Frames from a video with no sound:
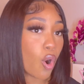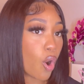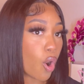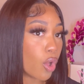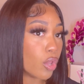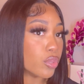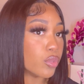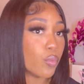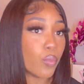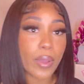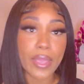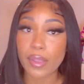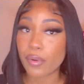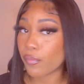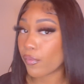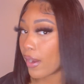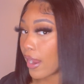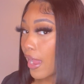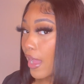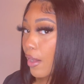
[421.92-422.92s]
all the way
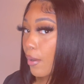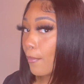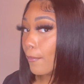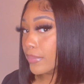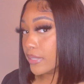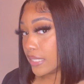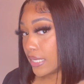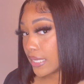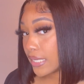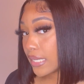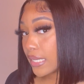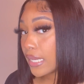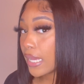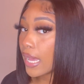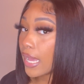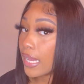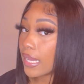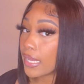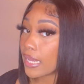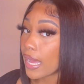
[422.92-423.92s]
around blunt
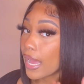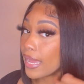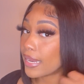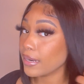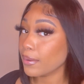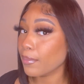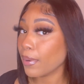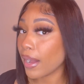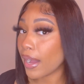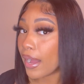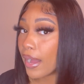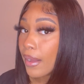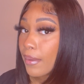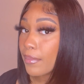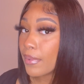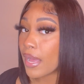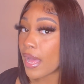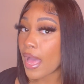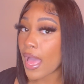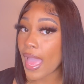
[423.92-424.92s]
cut kind of
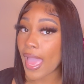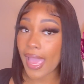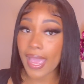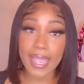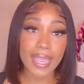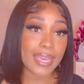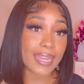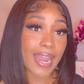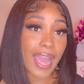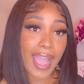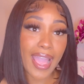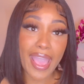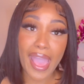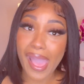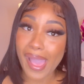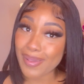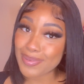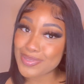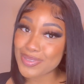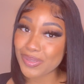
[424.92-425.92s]
bob. And I
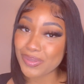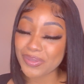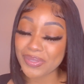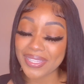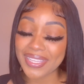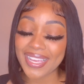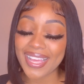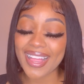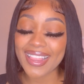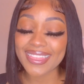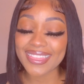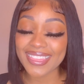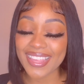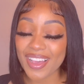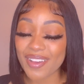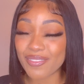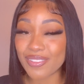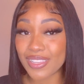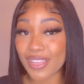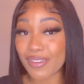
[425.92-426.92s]
absolutely
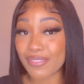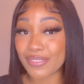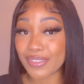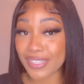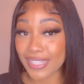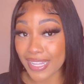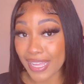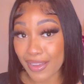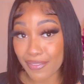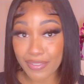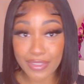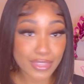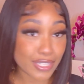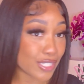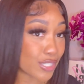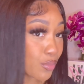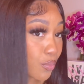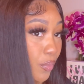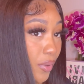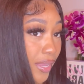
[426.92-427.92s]
love
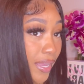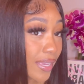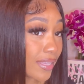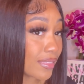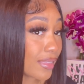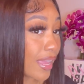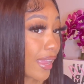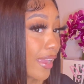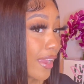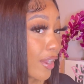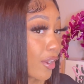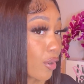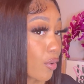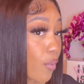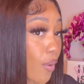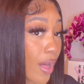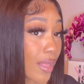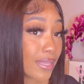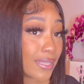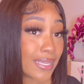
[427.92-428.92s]
this wig. The hair
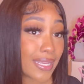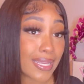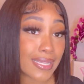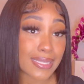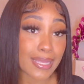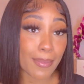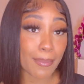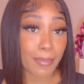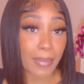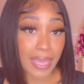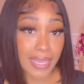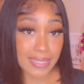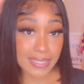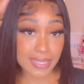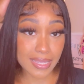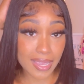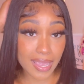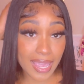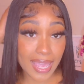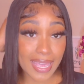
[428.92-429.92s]
quality is
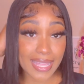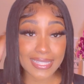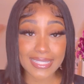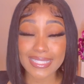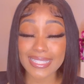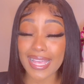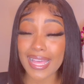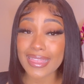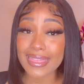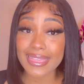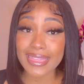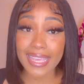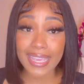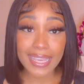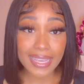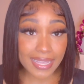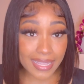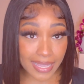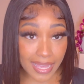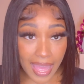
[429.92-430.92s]
amazing. It's
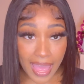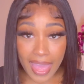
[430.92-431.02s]
thick,